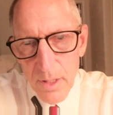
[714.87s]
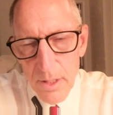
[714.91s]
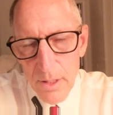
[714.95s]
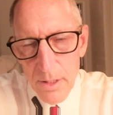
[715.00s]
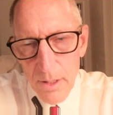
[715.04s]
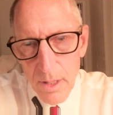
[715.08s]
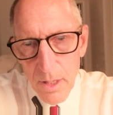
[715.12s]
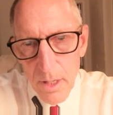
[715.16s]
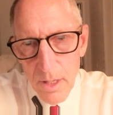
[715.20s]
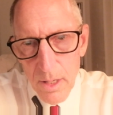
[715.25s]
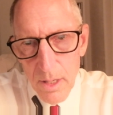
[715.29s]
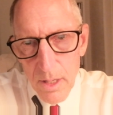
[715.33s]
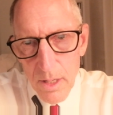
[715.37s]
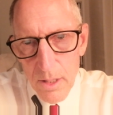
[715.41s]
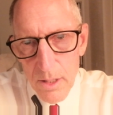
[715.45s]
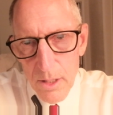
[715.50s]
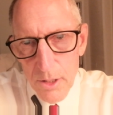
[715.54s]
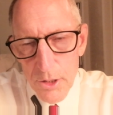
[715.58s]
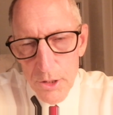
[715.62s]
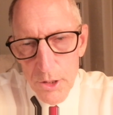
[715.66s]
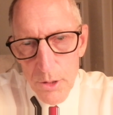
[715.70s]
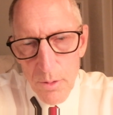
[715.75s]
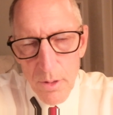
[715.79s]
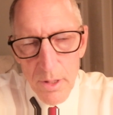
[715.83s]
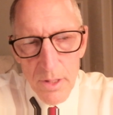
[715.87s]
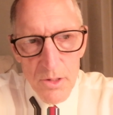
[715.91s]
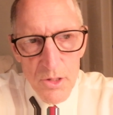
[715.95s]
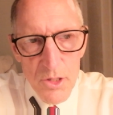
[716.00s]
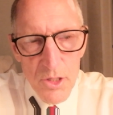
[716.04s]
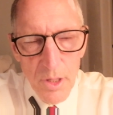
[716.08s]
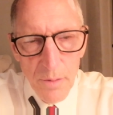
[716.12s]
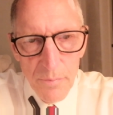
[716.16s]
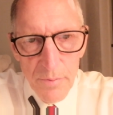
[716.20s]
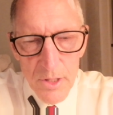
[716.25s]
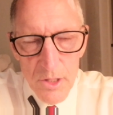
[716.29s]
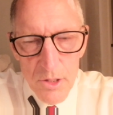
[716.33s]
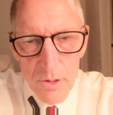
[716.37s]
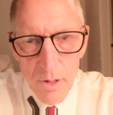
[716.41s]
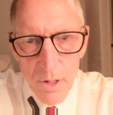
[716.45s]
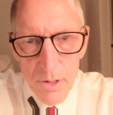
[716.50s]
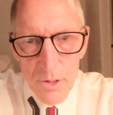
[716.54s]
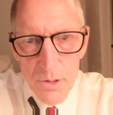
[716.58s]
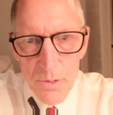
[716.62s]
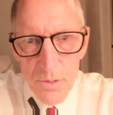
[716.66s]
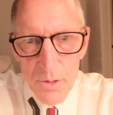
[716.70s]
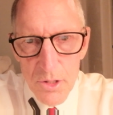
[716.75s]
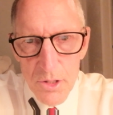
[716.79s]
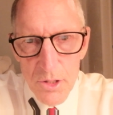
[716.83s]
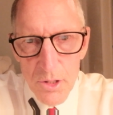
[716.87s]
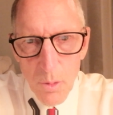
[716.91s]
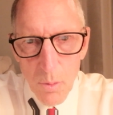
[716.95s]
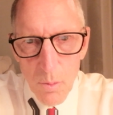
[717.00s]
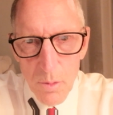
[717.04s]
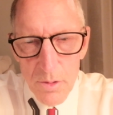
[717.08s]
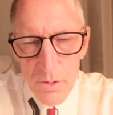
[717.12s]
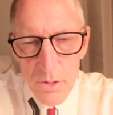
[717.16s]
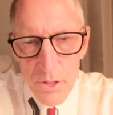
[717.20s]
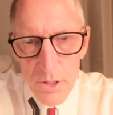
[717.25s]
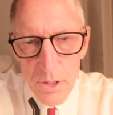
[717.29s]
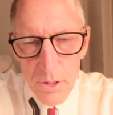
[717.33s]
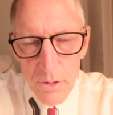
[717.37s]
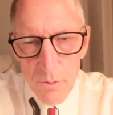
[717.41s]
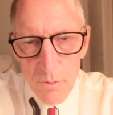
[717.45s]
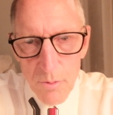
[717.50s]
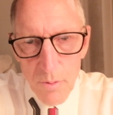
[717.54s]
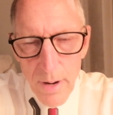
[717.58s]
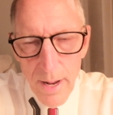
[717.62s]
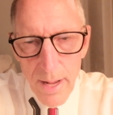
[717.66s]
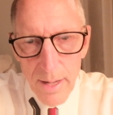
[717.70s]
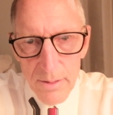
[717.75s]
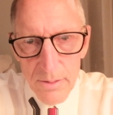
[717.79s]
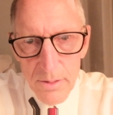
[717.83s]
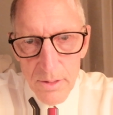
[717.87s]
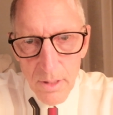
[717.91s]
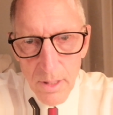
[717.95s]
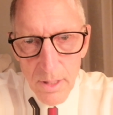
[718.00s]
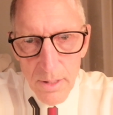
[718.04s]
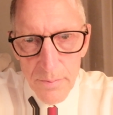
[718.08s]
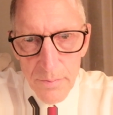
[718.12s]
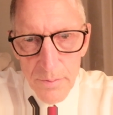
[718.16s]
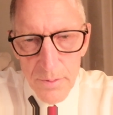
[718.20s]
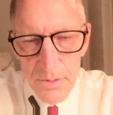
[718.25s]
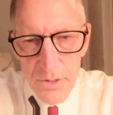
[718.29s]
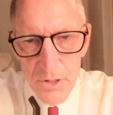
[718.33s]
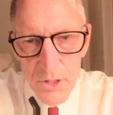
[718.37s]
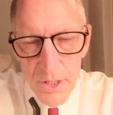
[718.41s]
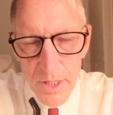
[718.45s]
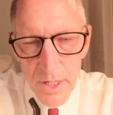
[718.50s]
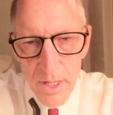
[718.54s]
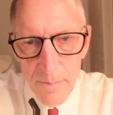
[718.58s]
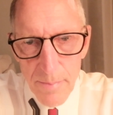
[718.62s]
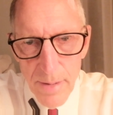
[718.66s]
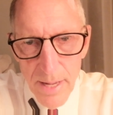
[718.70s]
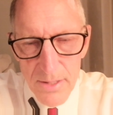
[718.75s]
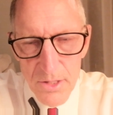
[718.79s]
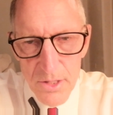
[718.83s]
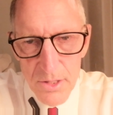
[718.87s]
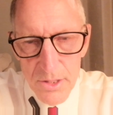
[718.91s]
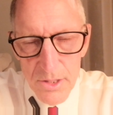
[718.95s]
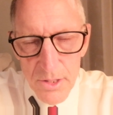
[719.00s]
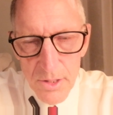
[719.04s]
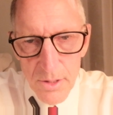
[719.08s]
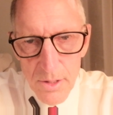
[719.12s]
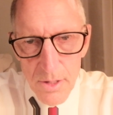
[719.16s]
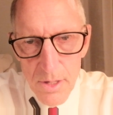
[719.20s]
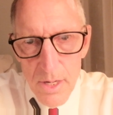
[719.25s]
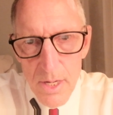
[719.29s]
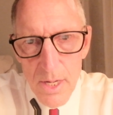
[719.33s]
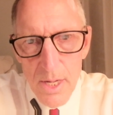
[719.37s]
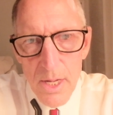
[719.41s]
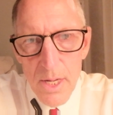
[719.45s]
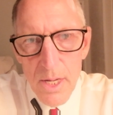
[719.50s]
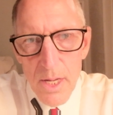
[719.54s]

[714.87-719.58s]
units of these grocery stores throughout the city of Basseterre.